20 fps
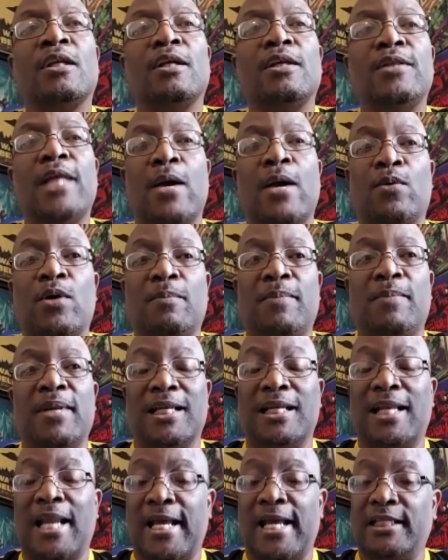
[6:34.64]
That would have been the
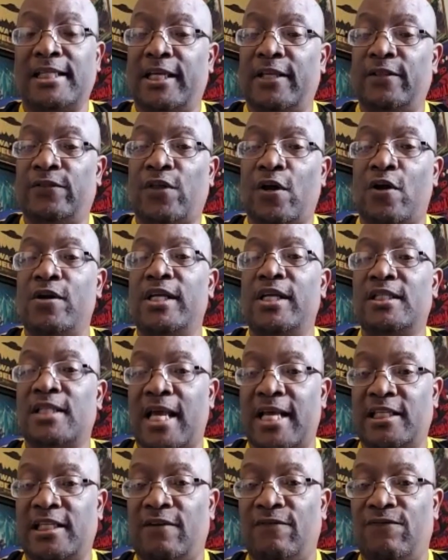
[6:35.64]
1930s,
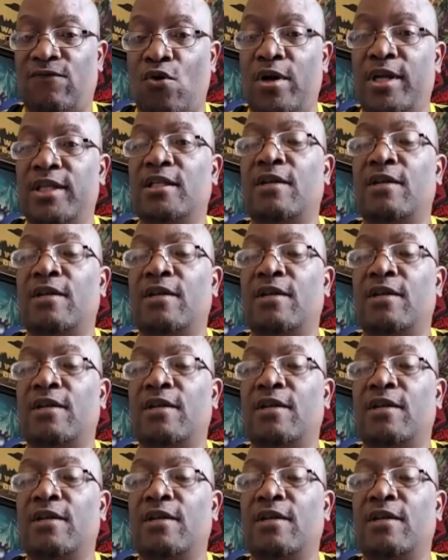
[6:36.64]
1940s.